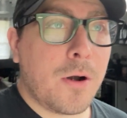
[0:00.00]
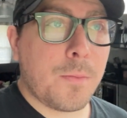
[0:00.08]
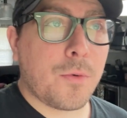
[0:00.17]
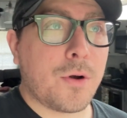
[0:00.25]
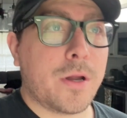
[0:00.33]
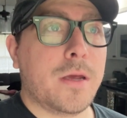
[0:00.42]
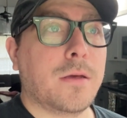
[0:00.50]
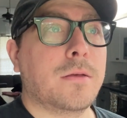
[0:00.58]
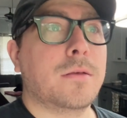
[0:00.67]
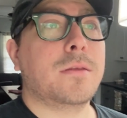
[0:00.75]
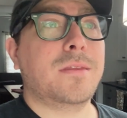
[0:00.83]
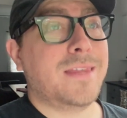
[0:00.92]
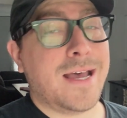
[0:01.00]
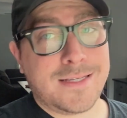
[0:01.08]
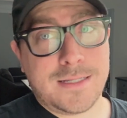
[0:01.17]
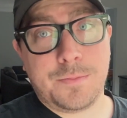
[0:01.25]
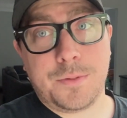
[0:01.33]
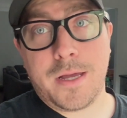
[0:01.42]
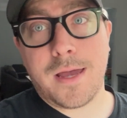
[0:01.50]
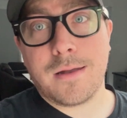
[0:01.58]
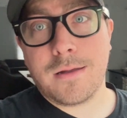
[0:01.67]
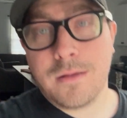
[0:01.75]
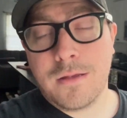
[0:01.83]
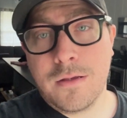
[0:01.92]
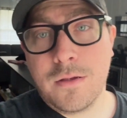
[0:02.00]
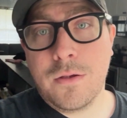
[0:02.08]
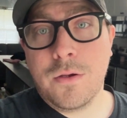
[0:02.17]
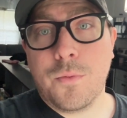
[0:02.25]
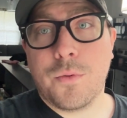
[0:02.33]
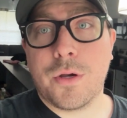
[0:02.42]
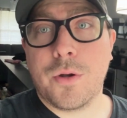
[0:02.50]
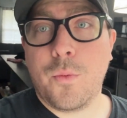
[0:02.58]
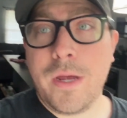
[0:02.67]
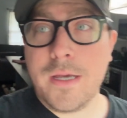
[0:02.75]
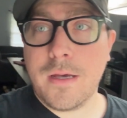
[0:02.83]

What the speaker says: morning, that's the plan. We're gonna wake